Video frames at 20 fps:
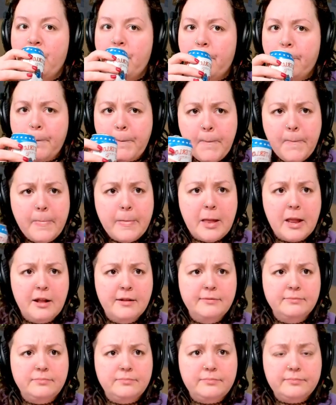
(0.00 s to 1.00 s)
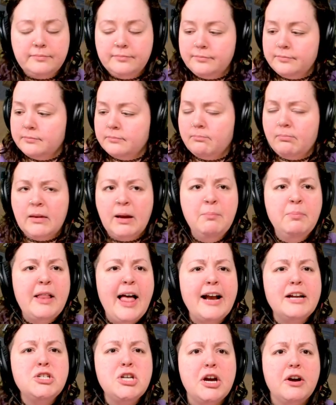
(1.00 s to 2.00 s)
Mmm
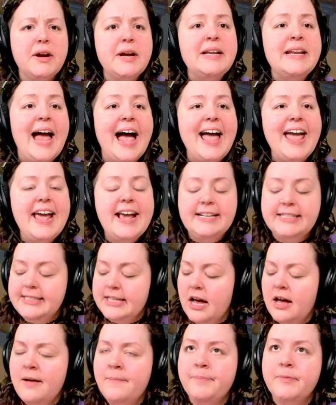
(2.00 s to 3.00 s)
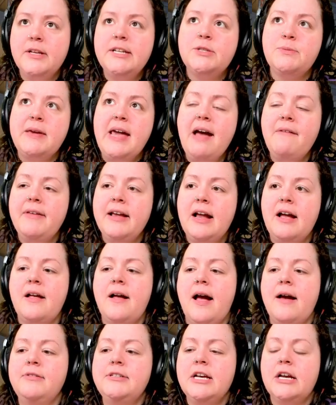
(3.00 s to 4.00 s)
black cherry nice um because we have like a
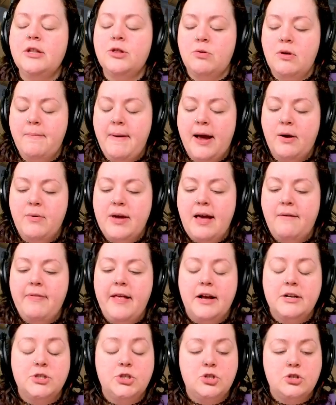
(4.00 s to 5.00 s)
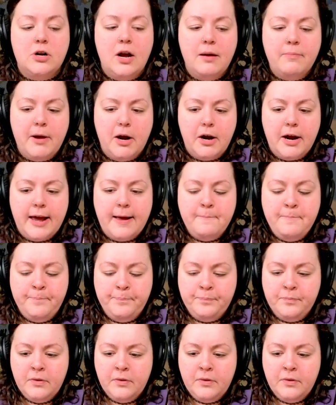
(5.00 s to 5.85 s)
it was like a three pack we have like a strawberry